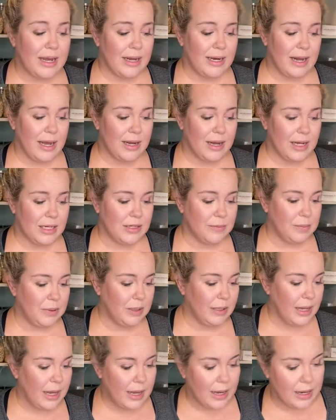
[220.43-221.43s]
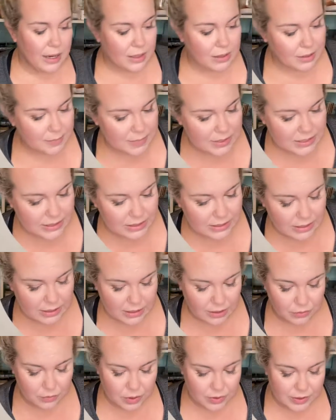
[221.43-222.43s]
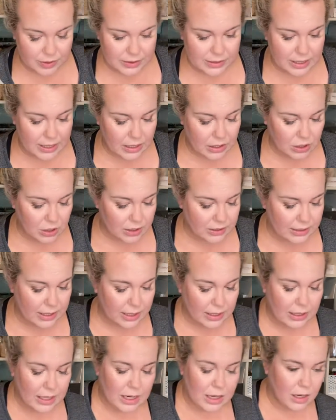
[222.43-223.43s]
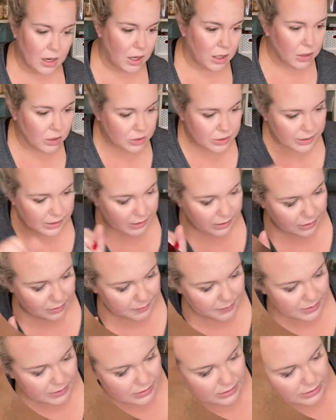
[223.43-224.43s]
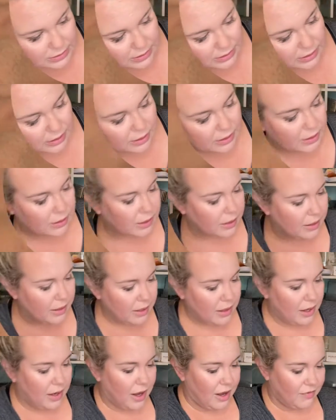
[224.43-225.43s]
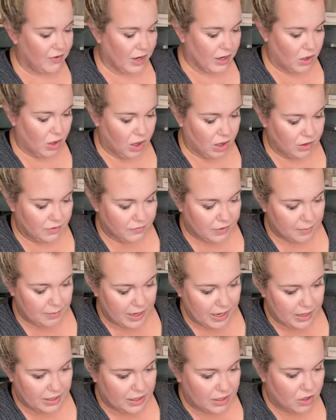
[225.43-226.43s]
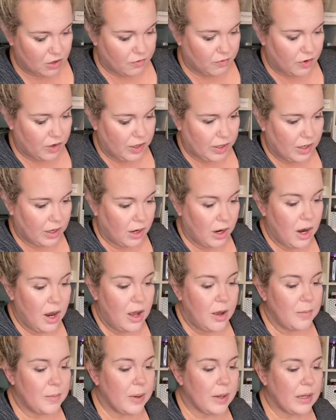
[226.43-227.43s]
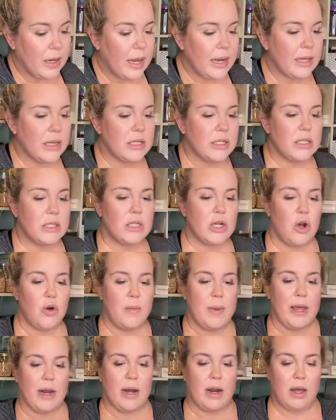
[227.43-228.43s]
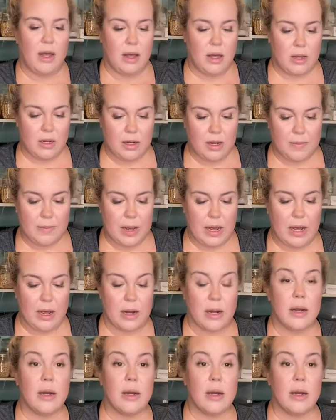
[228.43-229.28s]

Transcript: I got to play. Let me see, well, the Santa Claus had a lot of colors in it. Let me see, I've got all of them hanging over here, but like the snowman, come on.